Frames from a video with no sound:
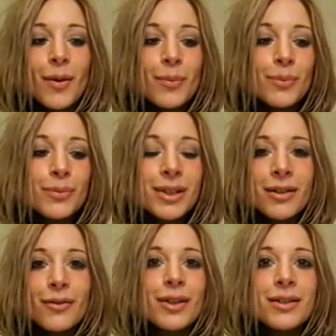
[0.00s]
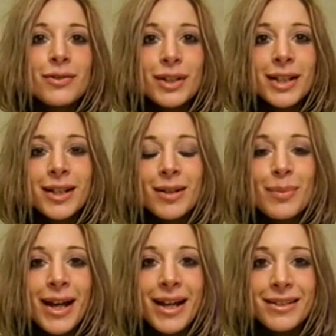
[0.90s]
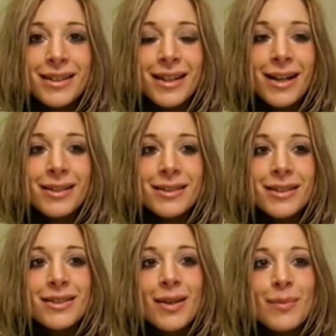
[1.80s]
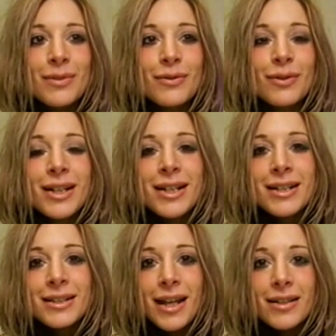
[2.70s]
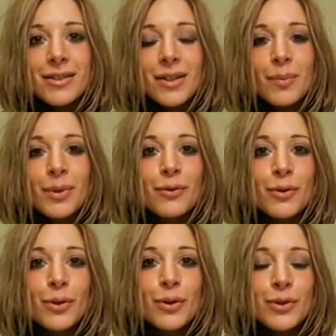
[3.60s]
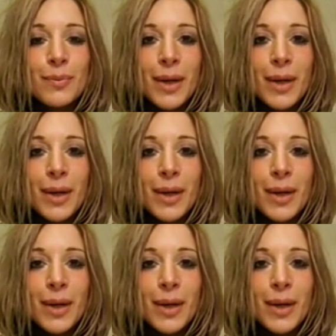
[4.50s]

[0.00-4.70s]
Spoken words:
none of these really compare to that in terms of texture, but of course MAC